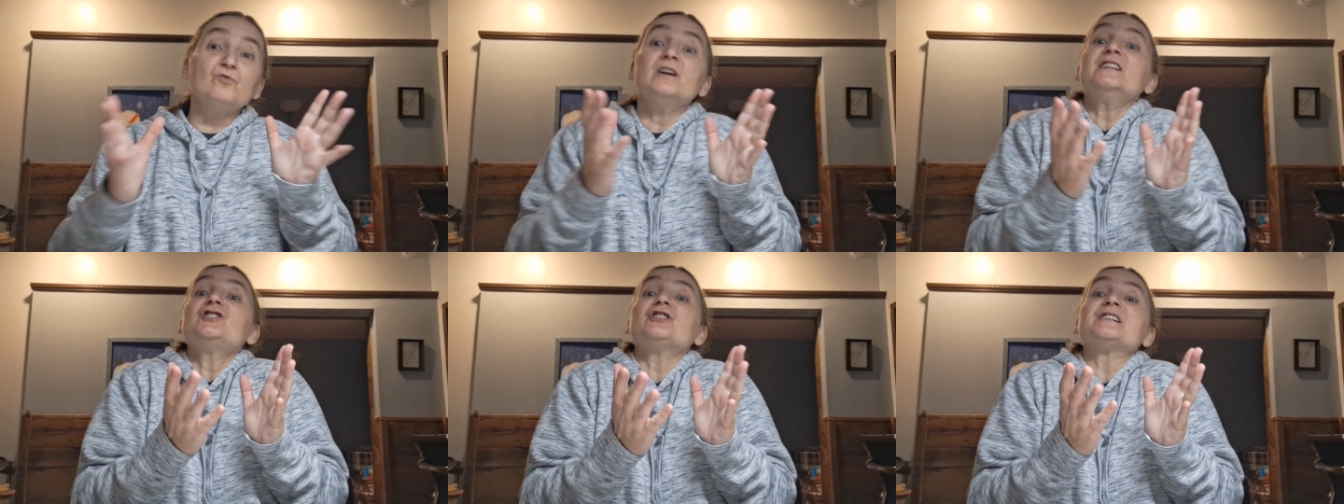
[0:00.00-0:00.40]

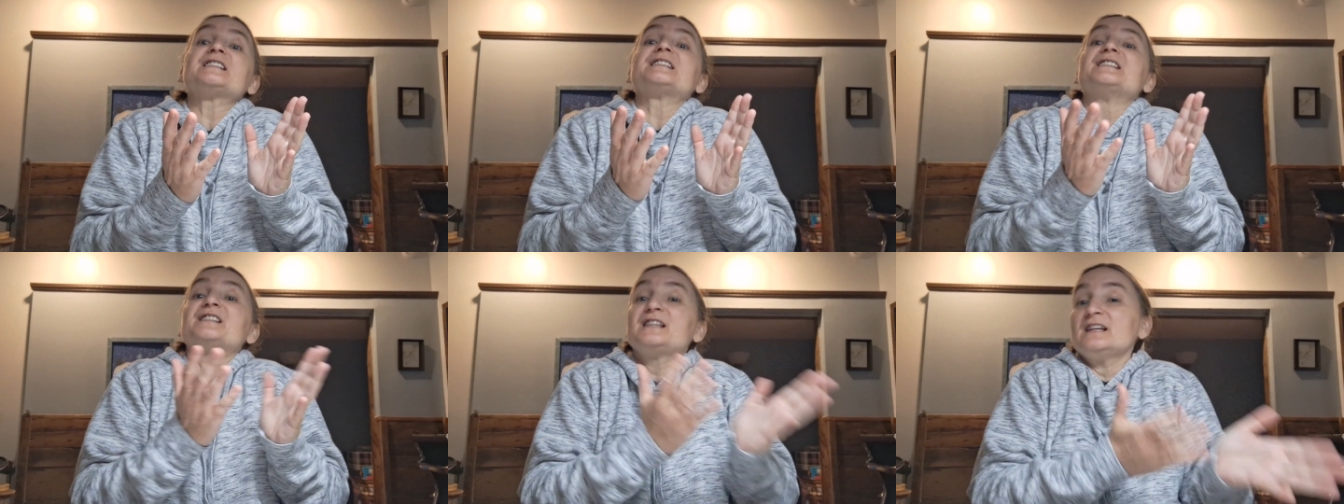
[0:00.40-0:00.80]
We
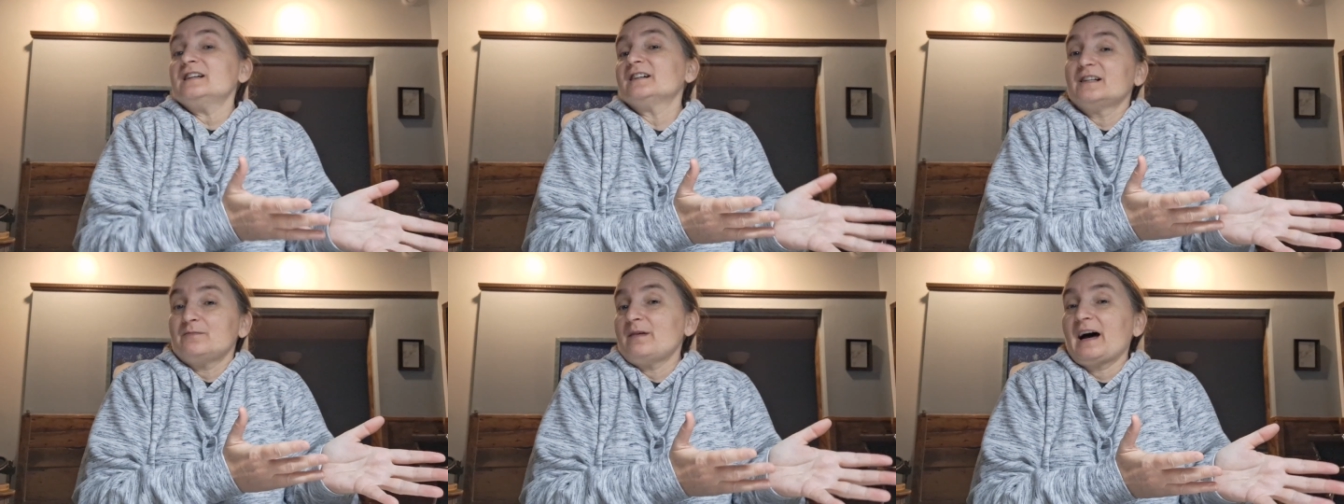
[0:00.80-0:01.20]
just
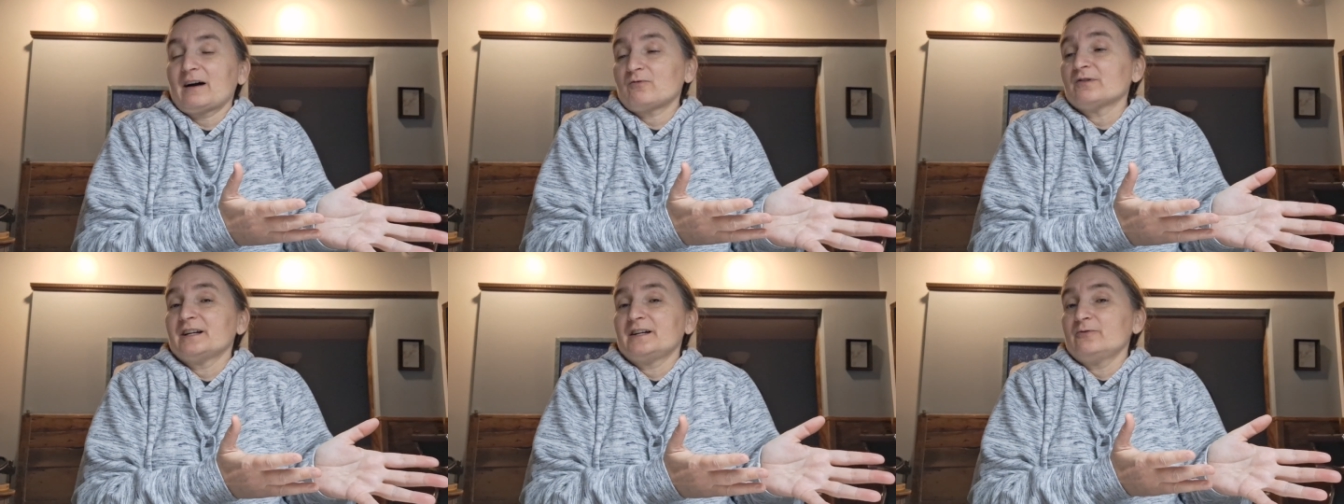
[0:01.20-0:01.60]
did
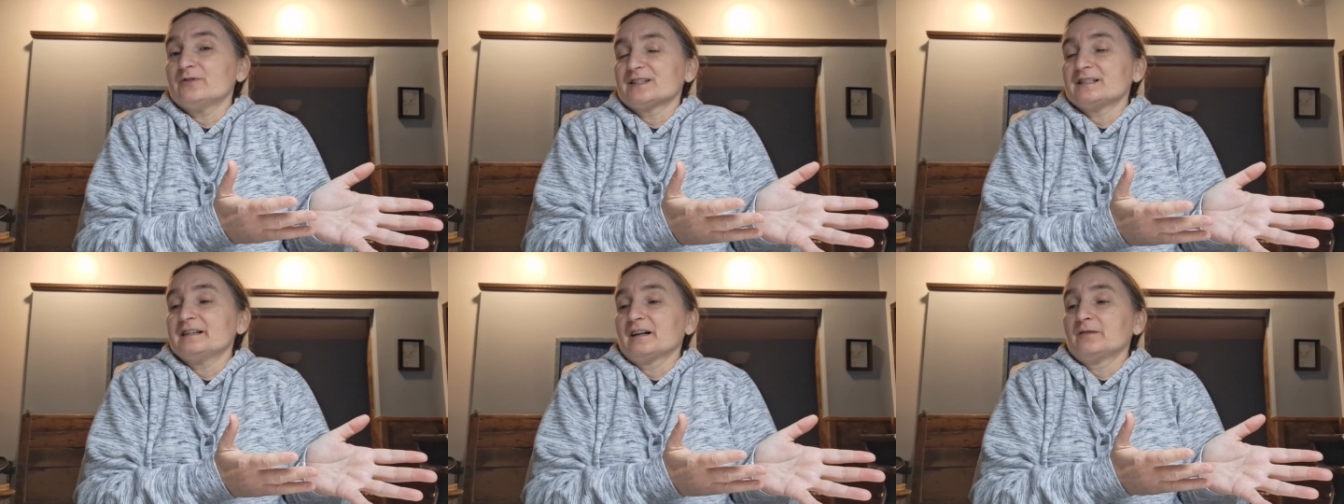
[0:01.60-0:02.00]
back when he
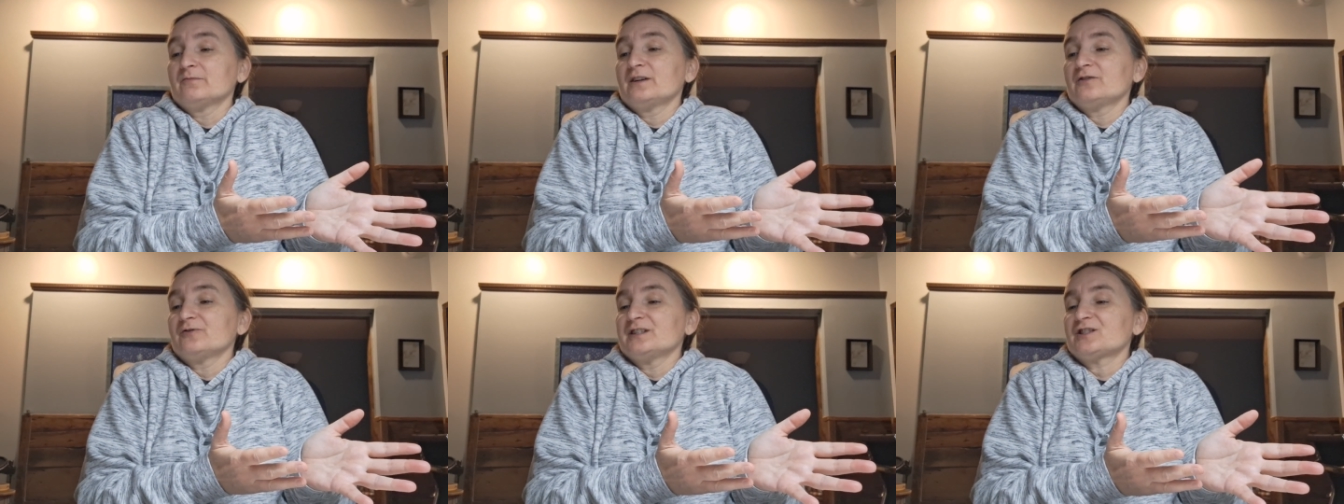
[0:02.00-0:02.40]
was in
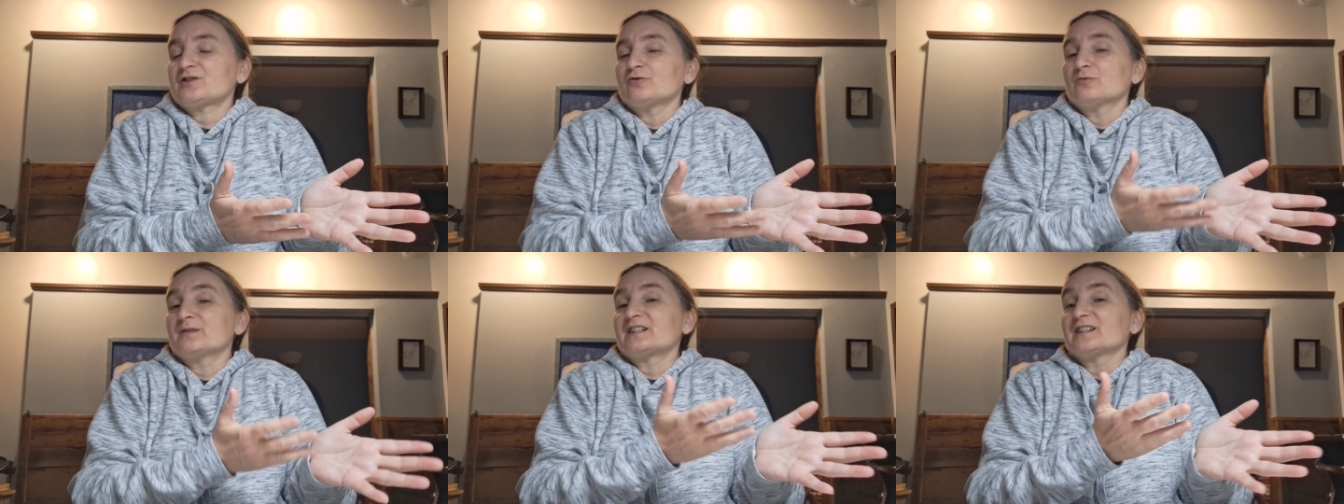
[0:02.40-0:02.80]
elementary
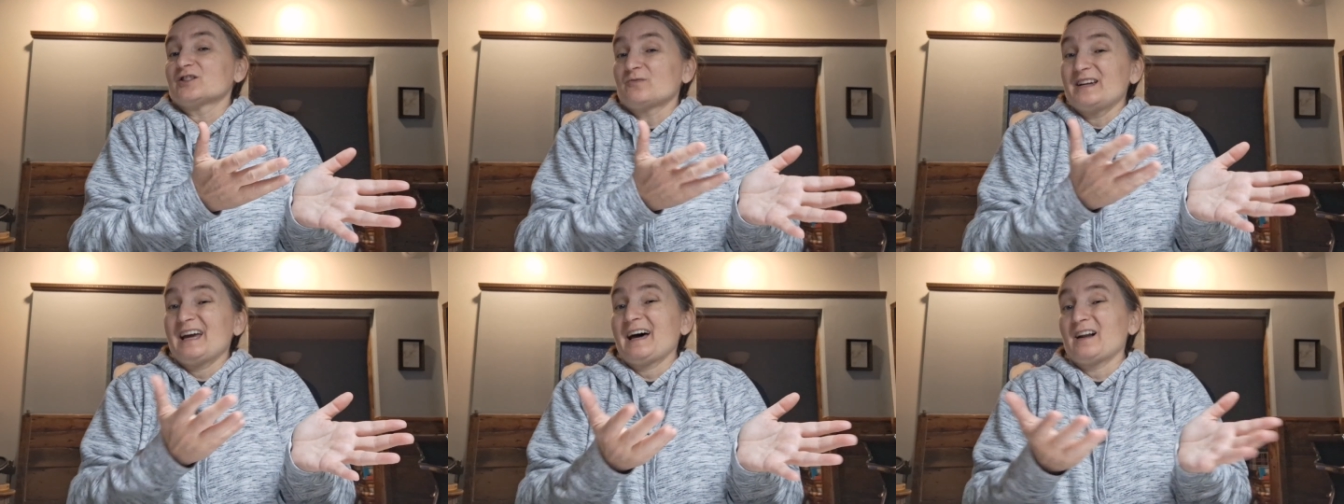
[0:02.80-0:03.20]
school
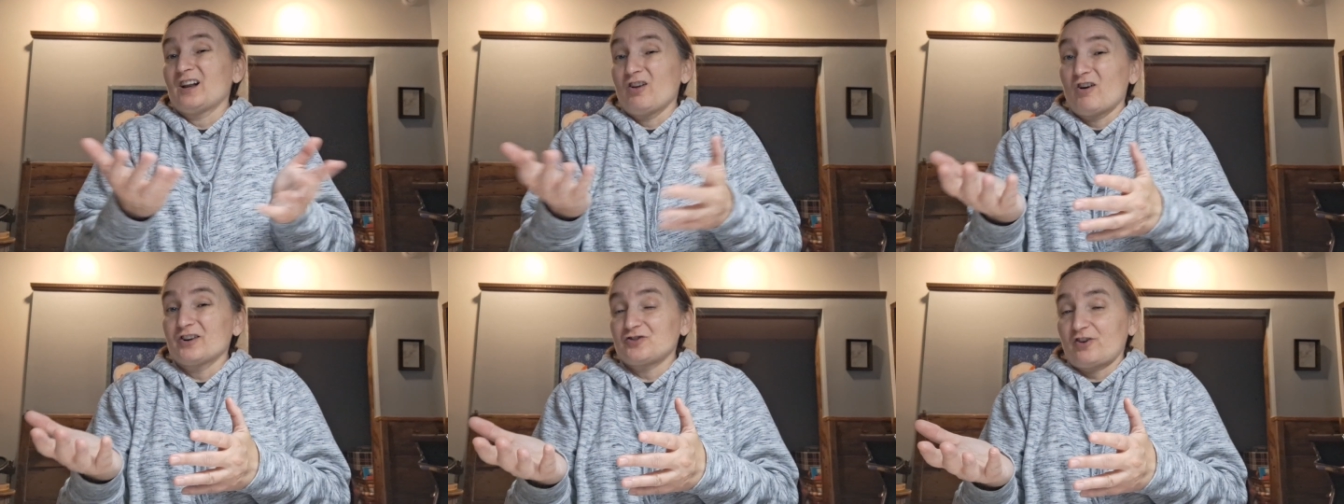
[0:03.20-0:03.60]
because we had a
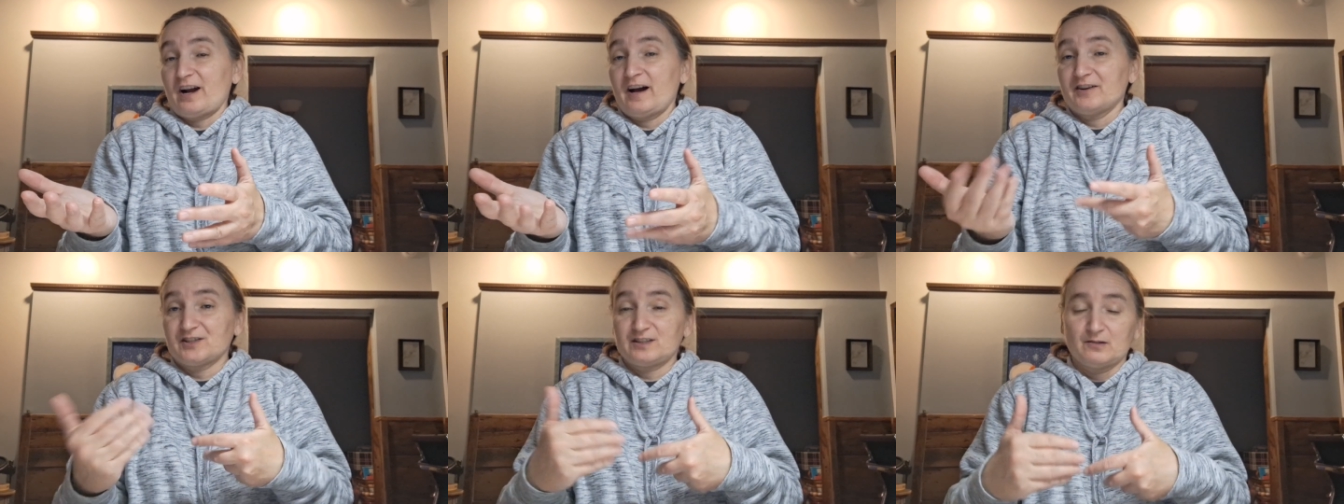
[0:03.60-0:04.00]
larger
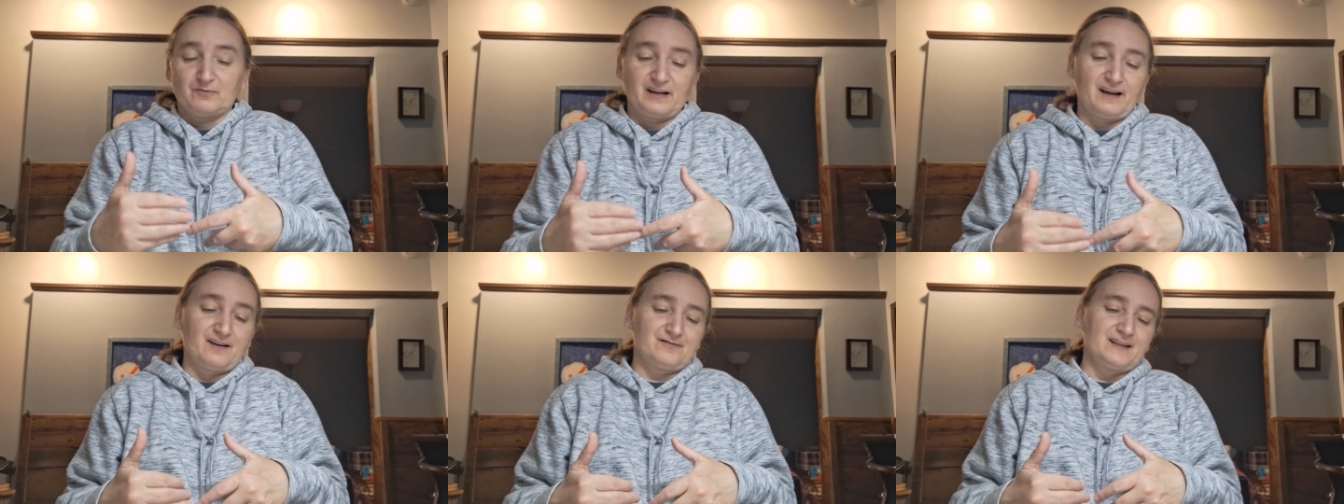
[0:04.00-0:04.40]
house than
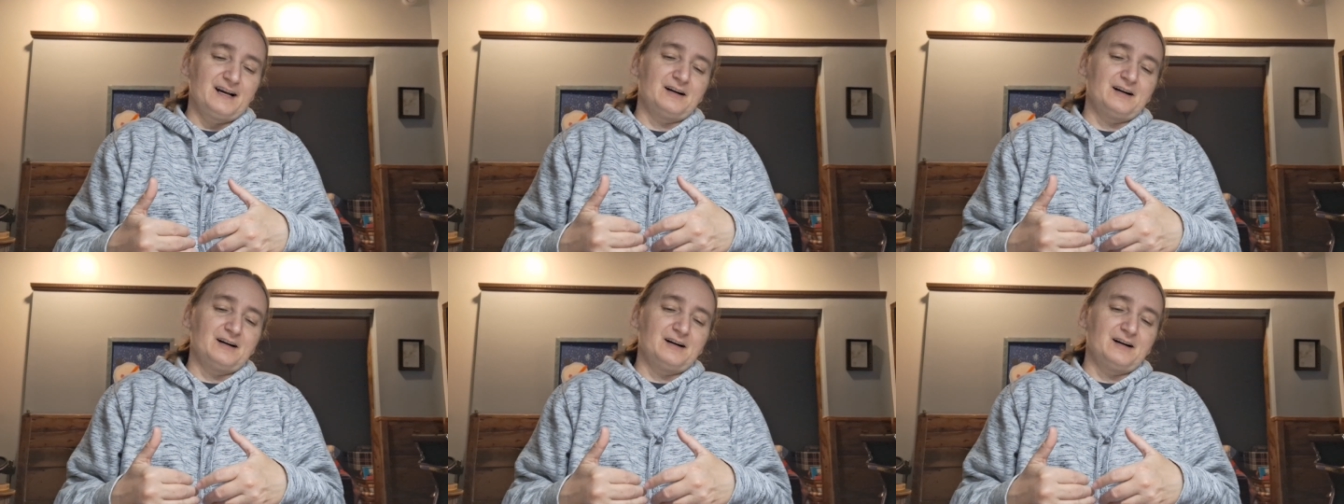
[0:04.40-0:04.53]
we have